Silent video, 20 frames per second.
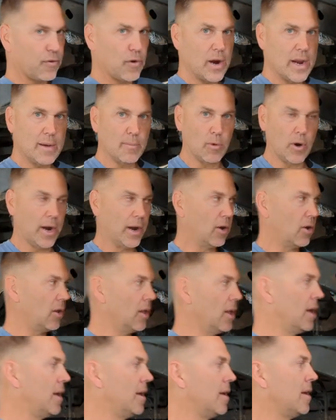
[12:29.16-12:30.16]
frame
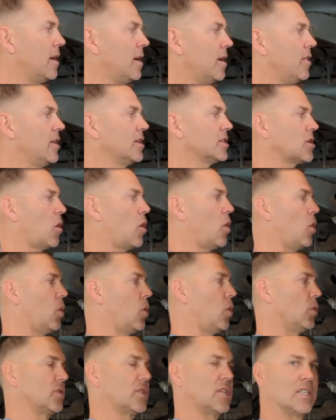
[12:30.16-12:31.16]
rail, this
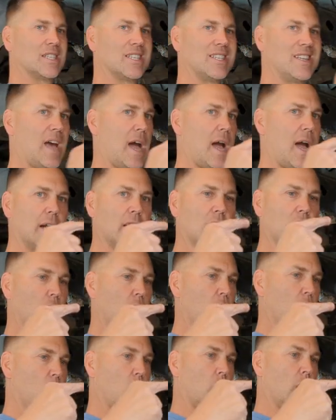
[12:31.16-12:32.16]
hole does not
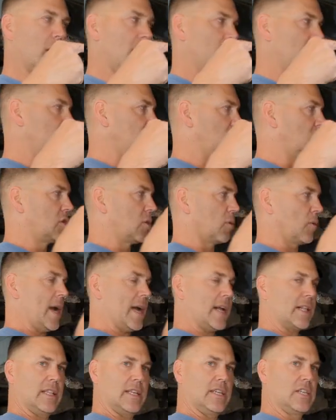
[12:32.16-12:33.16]
go
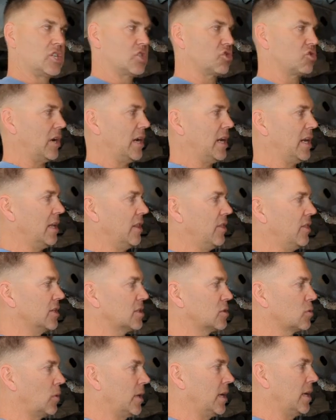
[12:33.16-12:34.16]
directly straight
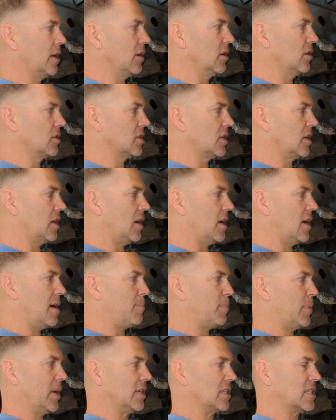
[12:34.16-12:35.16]
in. This one here is
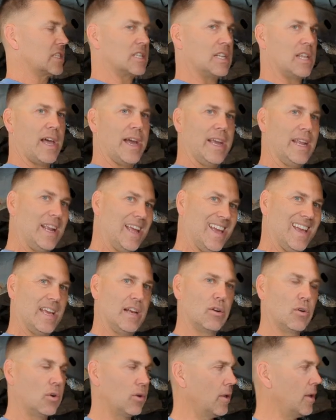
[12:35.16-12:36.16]
up at a slight
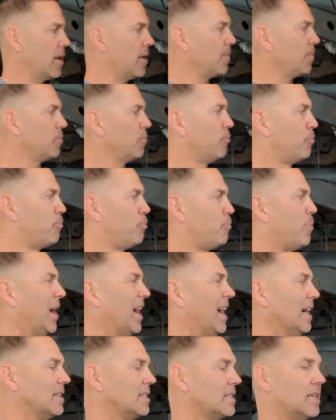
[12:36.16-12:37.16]
angle,
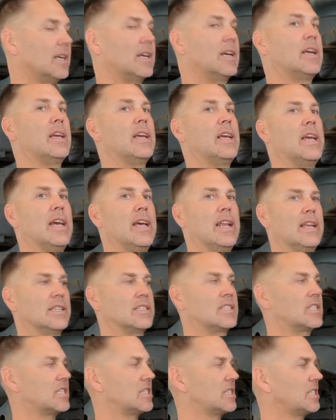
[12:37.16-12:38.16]
but
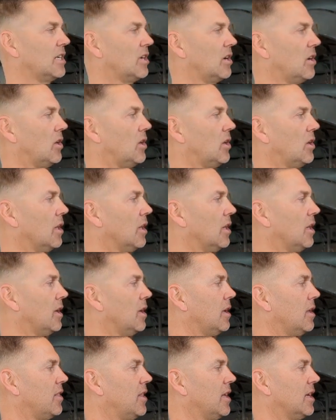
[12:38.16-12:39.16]
it is
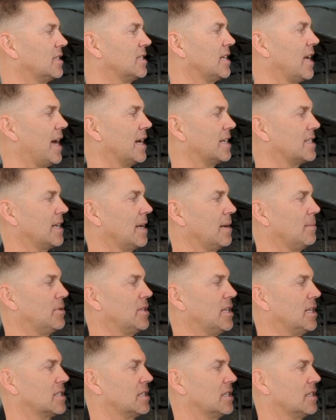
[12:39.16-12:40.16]
still the exact
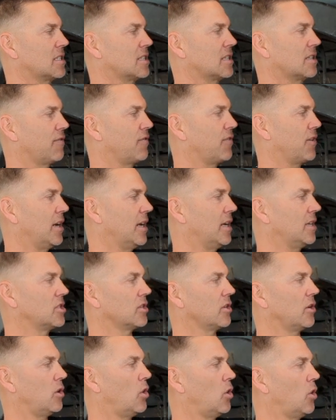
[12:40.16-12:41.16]
same distance to the
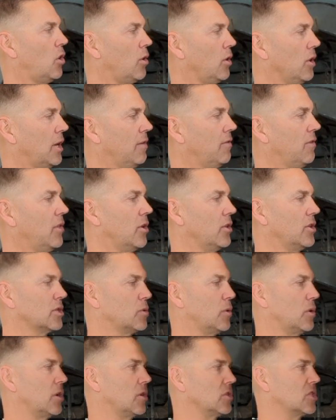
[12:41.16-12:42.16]
front edge of the hole, even
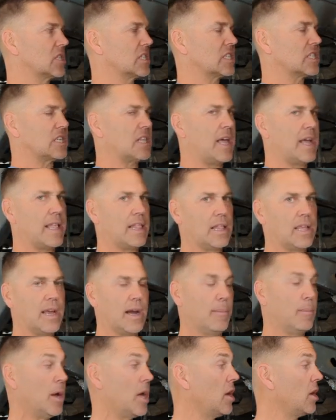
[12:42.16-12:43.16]
though this one goes
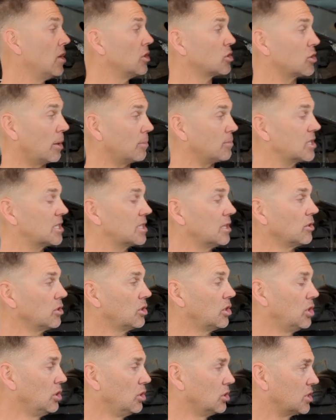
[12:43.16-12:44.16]
slightly up. So I'm
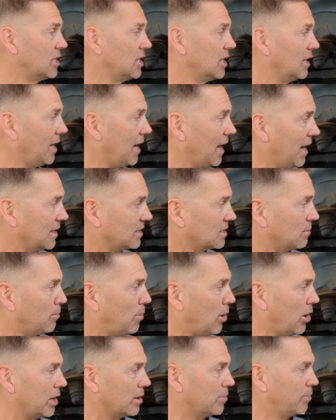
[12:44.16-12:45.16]
still using it
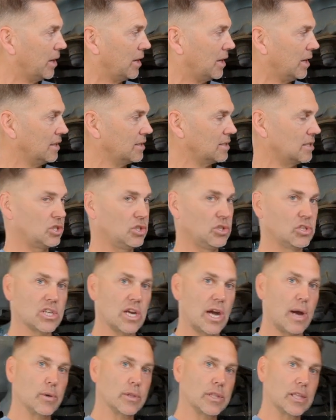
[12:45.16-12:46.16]
as a mark because,
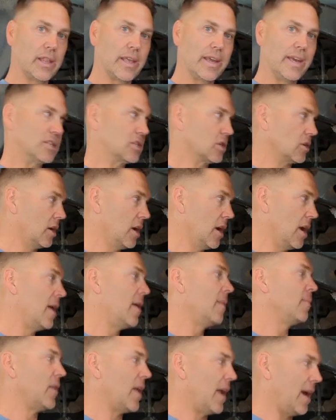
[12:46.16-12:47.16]
as you saw with the
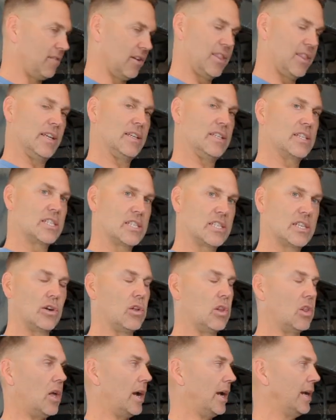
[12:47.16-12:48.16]
laser, everything's
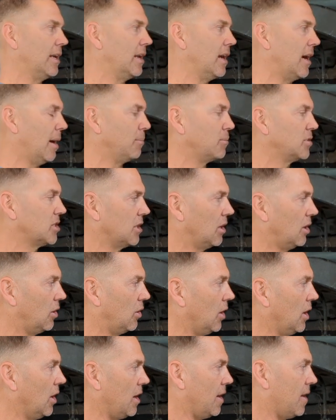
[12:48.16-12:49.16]
still lined up.
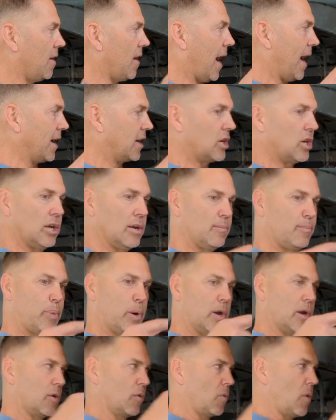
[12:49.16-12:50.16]
So I couldn't
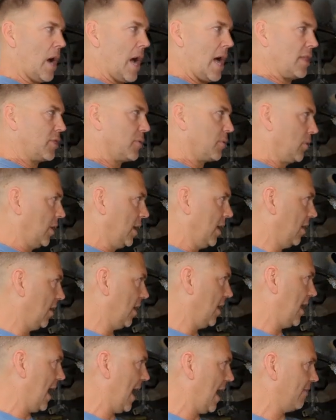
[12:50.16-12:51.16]
put a rod through
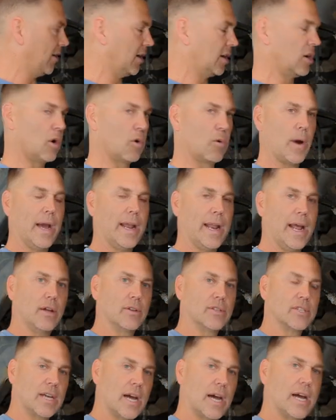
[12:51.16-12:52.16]
here and have it go right
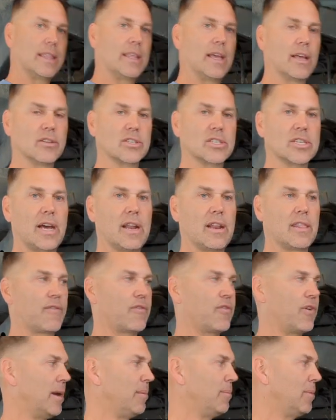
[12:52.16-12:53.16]
outside the other side
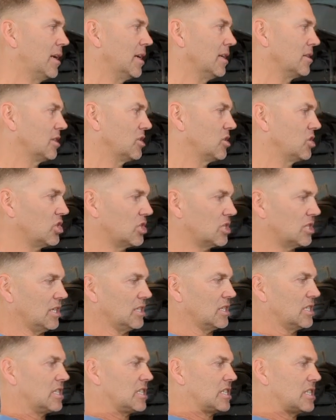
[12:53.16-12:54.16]
of the frame because it's
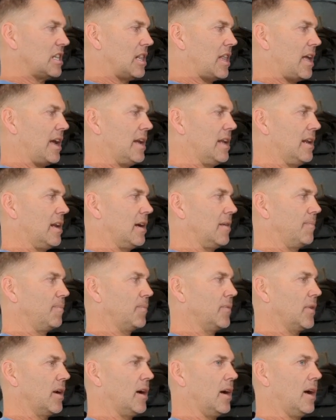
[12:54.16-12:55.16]
just a slight
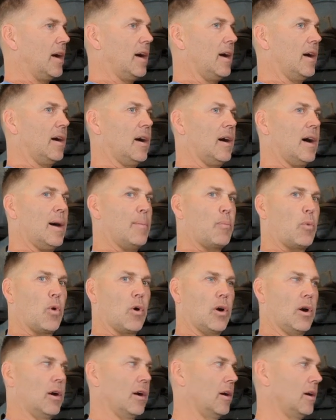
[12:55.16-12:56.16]
uh,
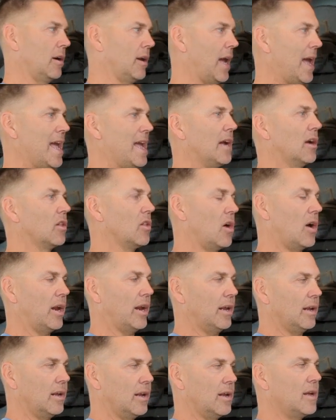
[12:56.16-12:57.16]
upward
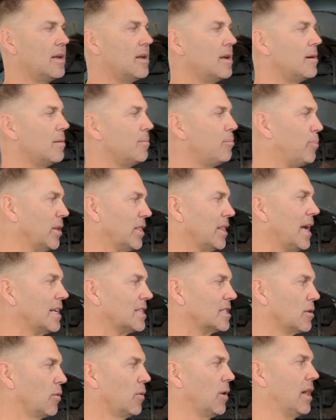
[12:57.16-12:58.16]
angle on it,
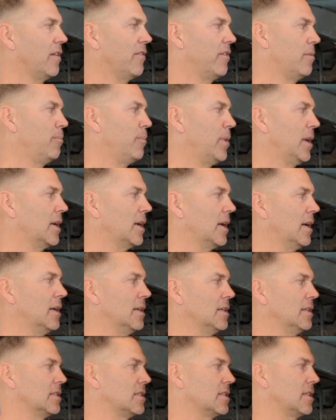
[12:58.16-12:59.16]
but that's irrelevant
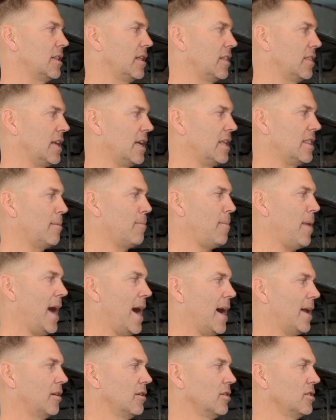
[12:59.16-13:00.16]
because the thing that
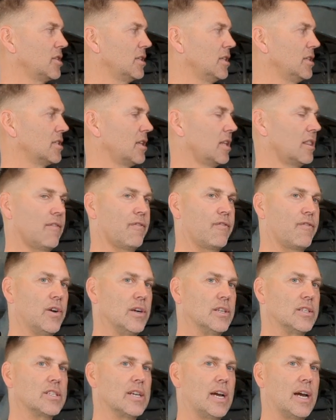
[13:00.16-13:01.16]
matters is that the
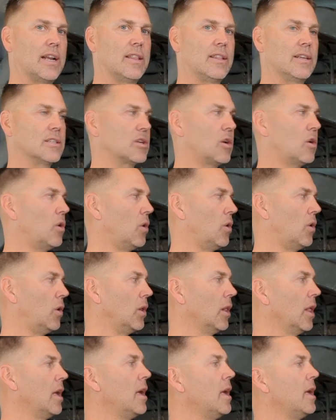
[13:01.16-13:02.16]
front side of this
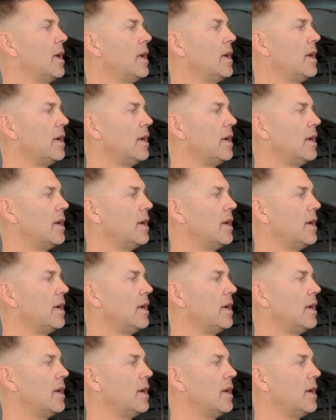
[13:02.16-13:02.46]
hole